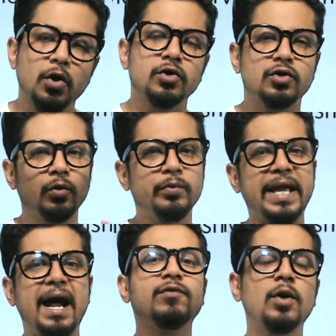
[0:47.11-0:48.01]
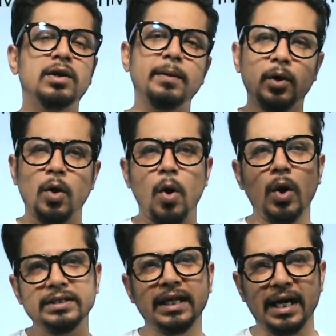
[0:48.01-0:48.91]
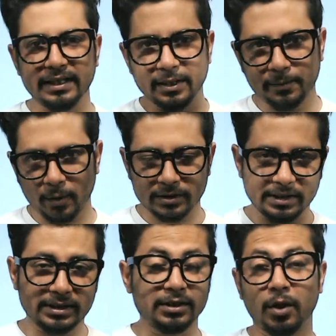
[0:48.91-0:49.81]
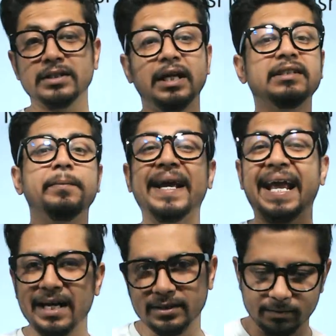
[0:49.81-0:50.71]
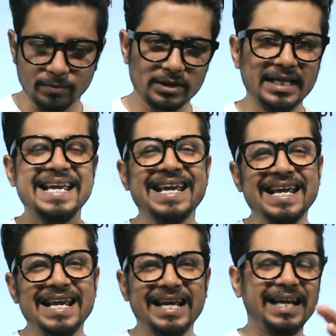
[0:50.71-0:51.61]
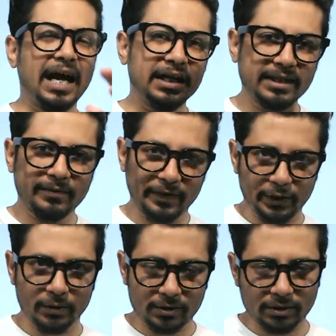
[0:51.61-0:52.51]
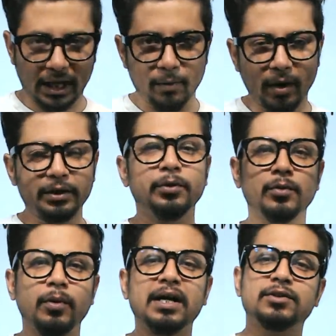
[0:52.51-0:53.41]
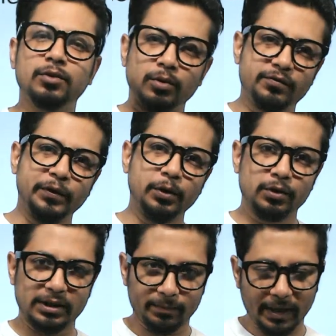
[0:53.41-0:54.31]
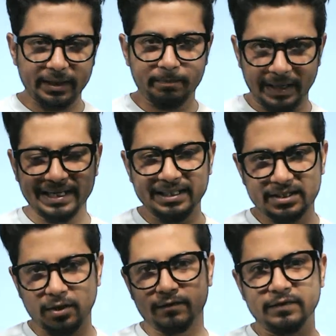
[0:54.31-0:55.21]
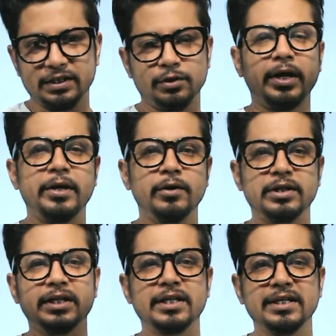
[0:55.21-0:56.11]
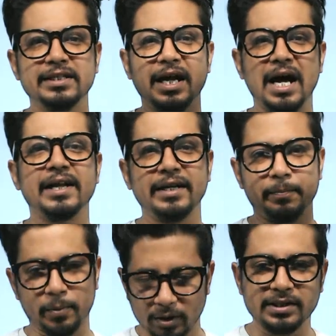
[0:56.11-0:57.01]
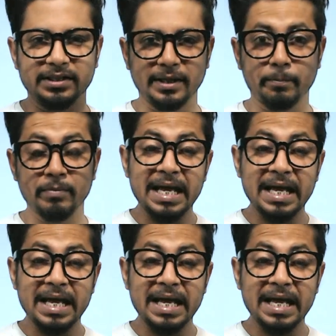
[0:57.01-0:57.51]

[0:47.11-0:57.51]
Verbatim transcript: So we have talked about all the other processes, all the other mechanisms in other videos. I want you to watch those videos in my playlist of this eukaryotic RNA processing.